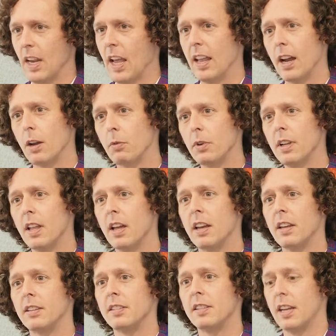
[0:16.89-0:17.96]
And I
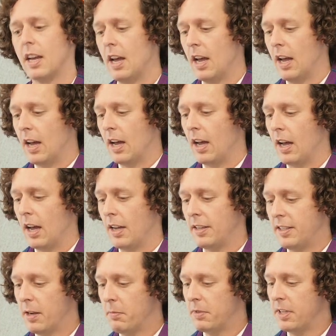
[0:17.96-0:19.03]
realized
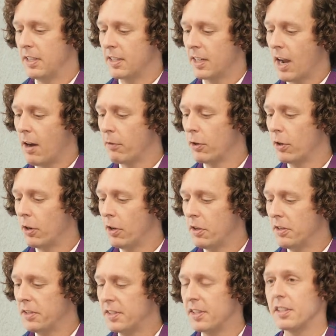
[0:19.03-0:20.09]
attempting to cover
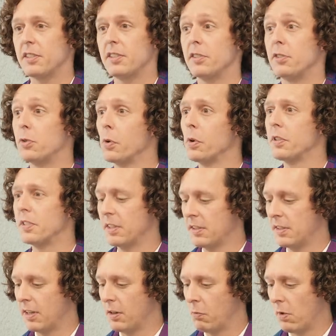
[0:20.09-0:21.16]
all 6
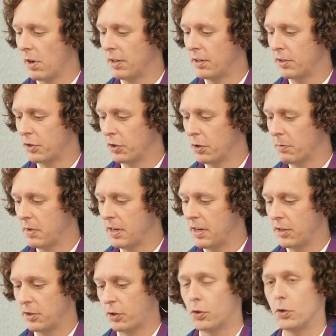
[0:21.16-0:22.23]
sources in one sermon
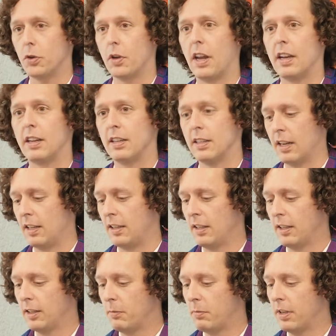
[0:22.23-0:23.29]
has created a
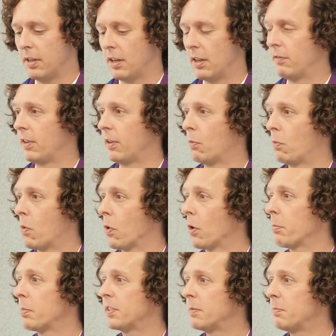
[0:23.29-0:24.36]
little bit of a
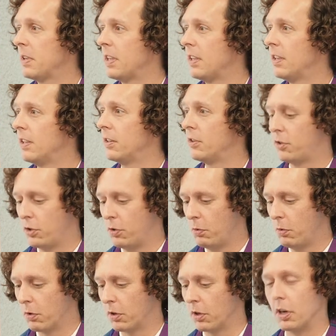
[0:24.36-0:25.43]
warp speed
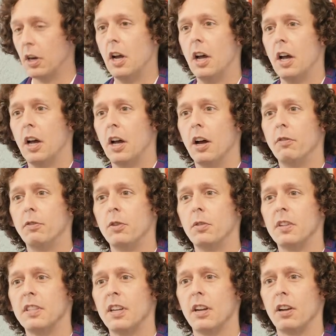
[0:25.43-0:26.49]
tour of
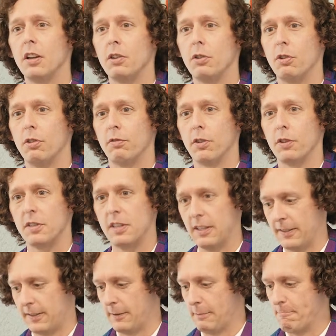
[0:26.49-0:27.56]
Unitarian
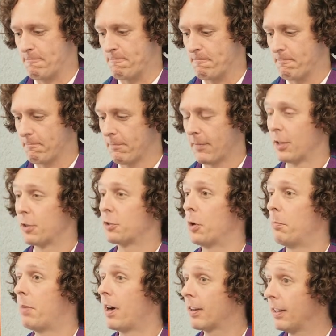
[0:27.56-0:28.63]
Universalism. So
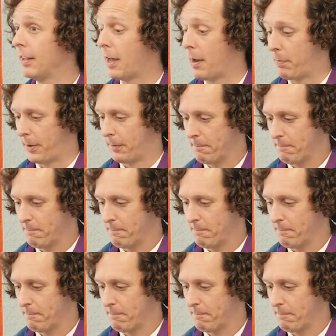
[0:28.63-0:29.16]
buckle up.